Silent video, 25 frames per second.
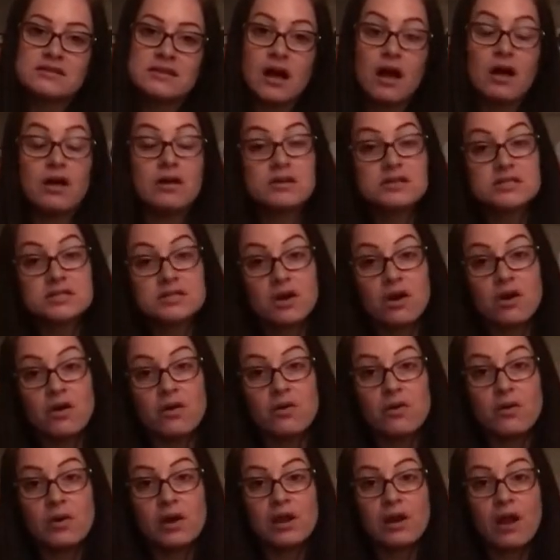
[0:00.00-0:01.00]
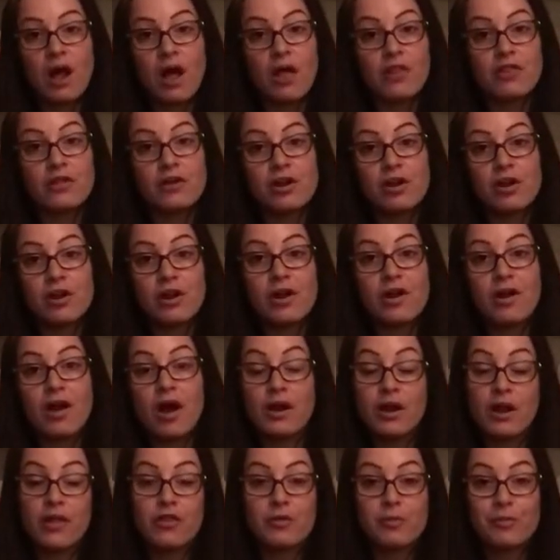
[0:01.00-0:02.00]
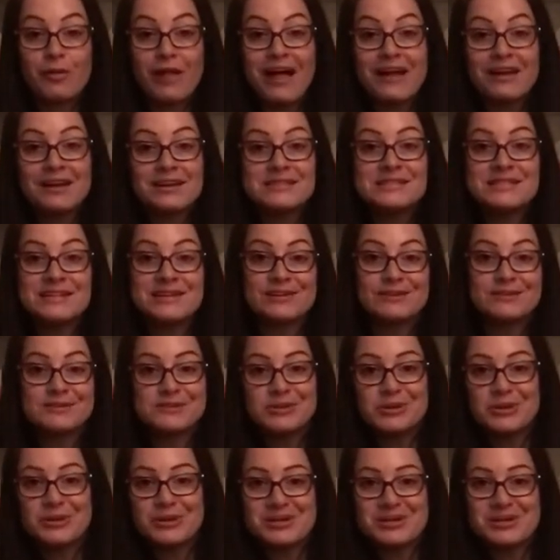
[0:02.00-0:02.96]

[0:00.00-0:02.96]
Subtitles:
also on other planets in our solar